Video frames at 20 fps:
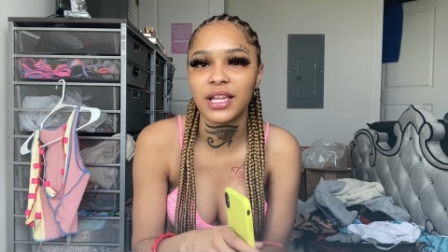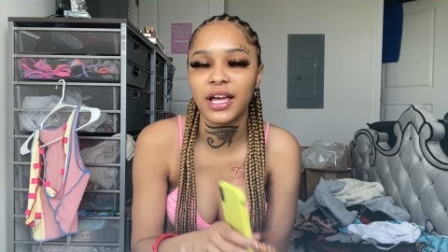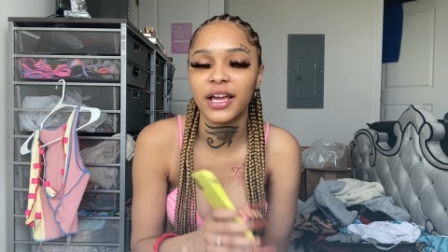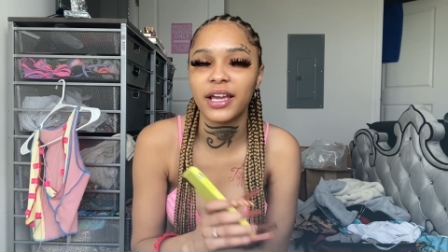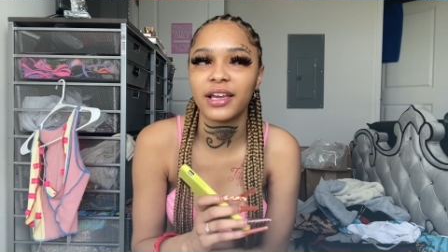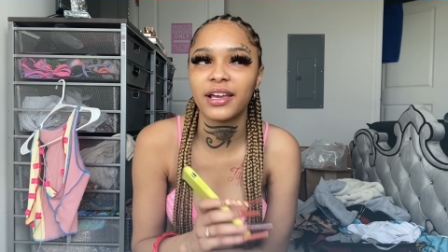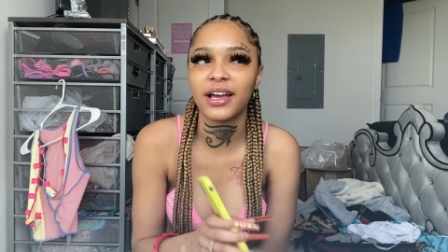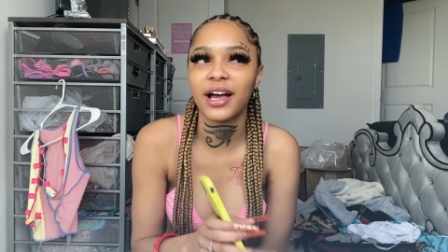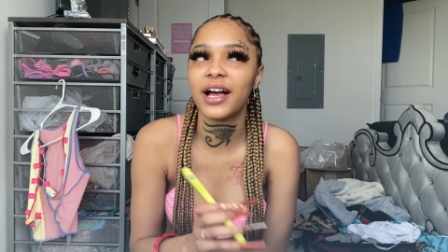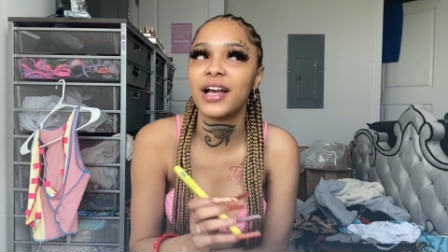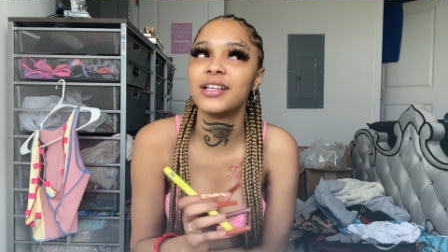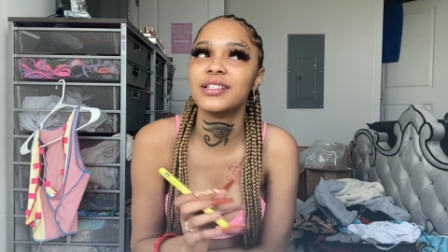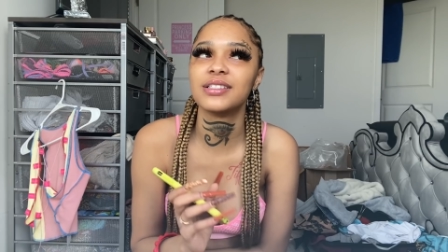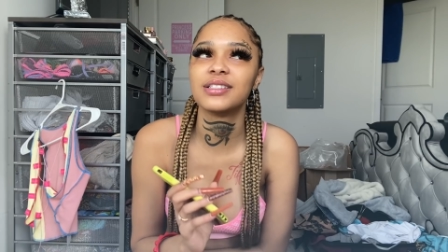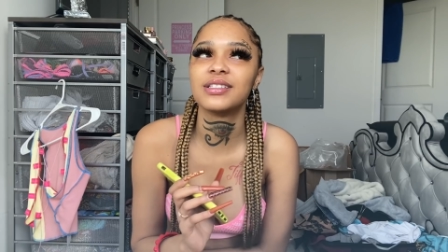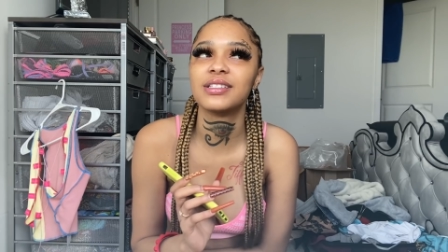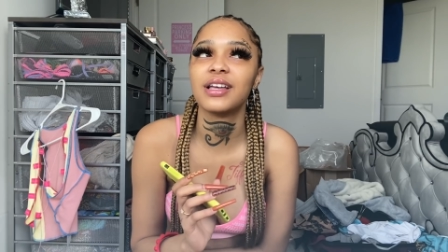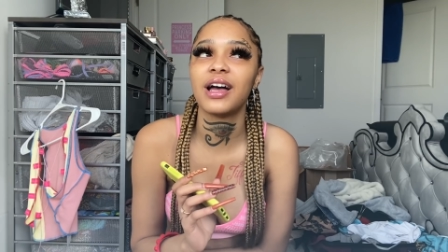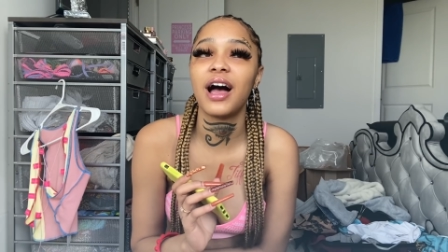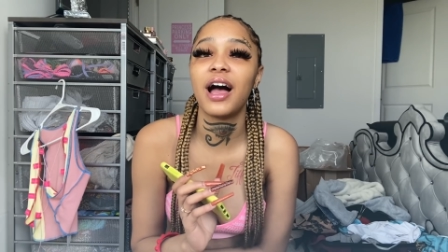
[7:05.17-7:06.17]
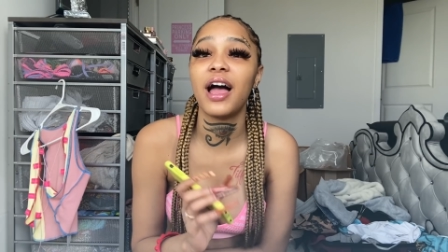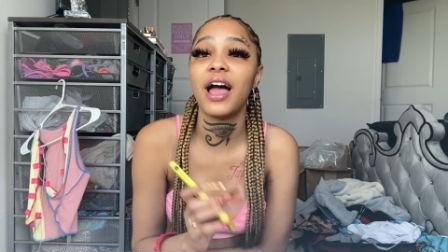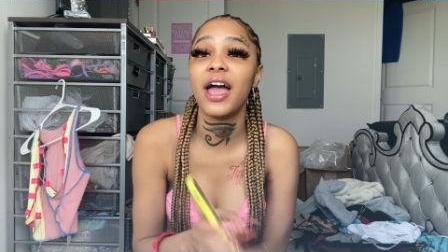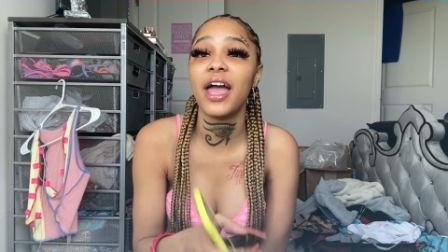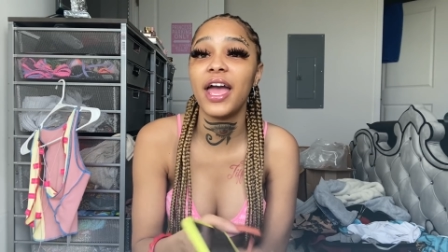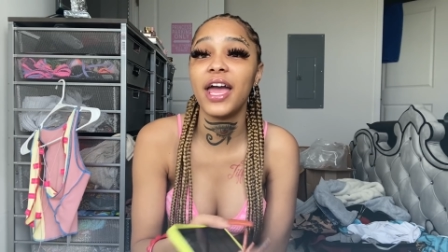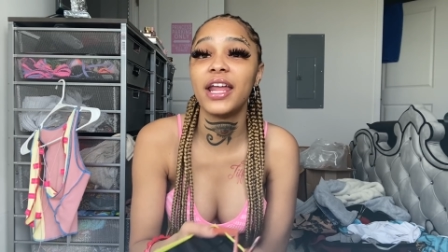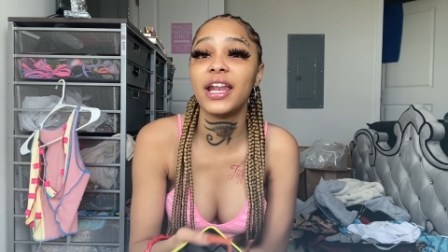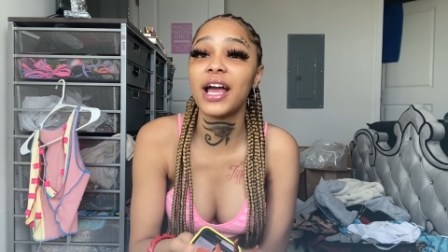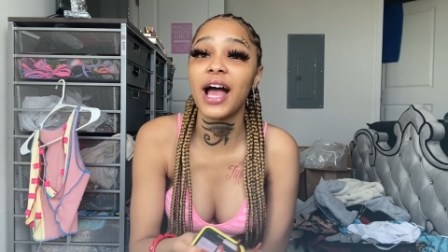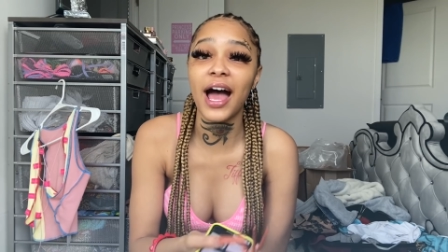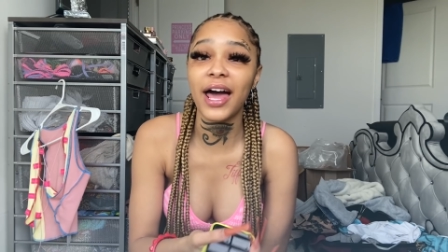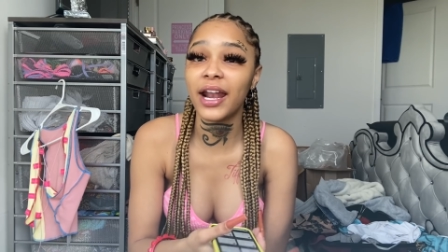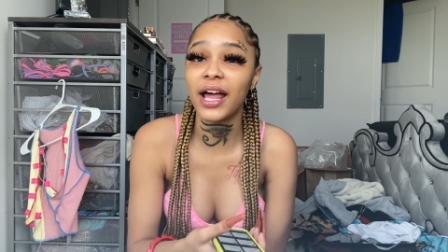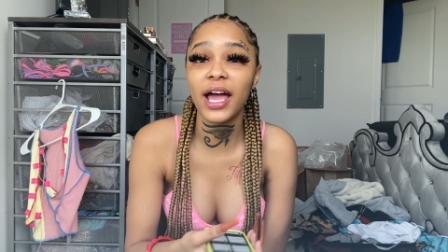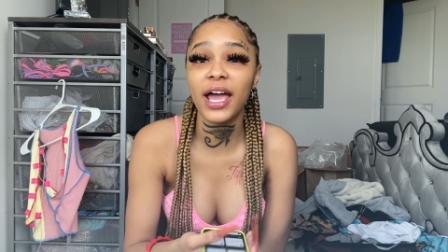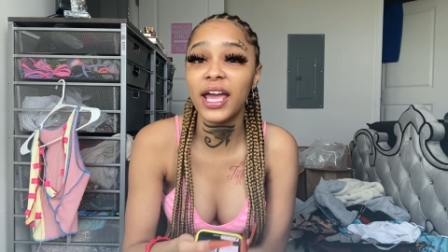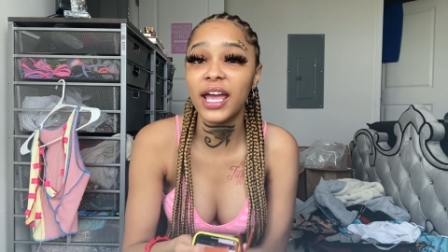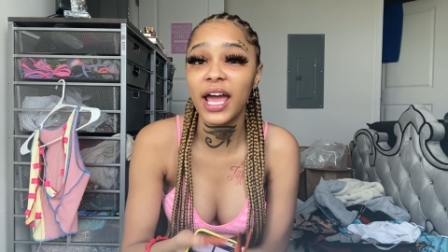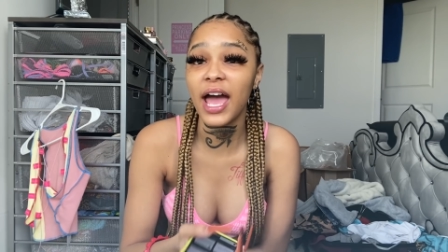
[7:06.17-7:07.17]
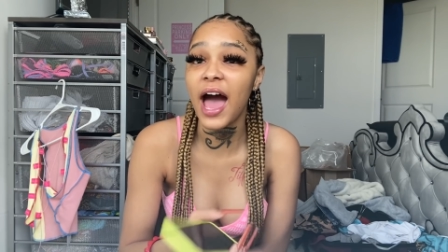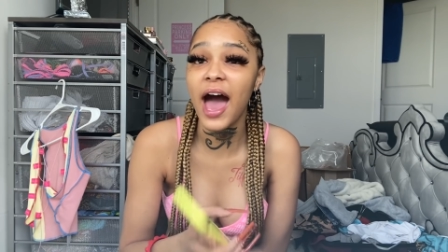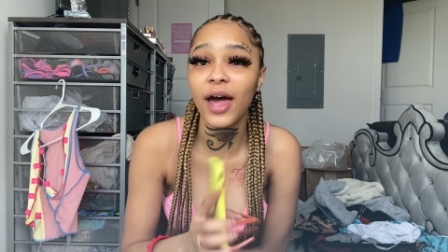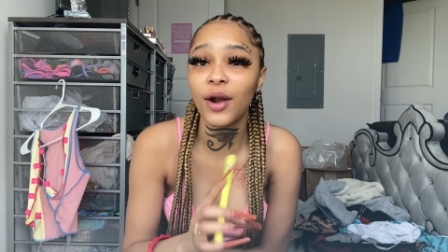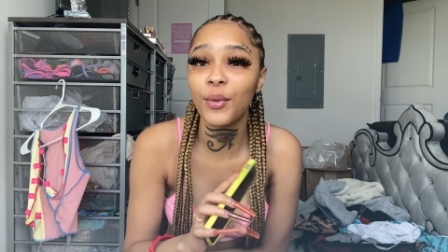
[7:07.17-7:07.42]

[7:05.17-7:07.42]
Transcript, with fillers: Like, guys, and I